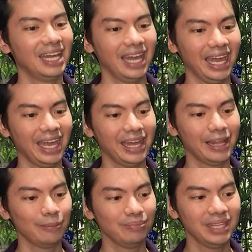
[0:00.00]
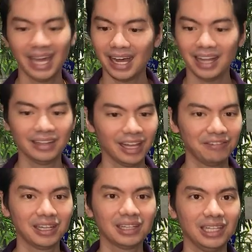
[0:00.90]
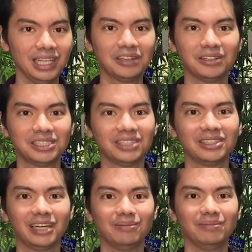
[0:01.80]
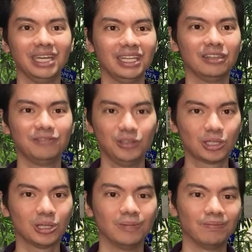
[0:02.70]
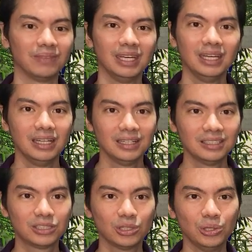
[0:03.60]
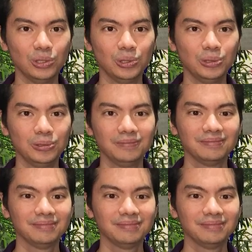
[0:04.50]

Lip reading: And yeah, I'll definitely consider them in the future. So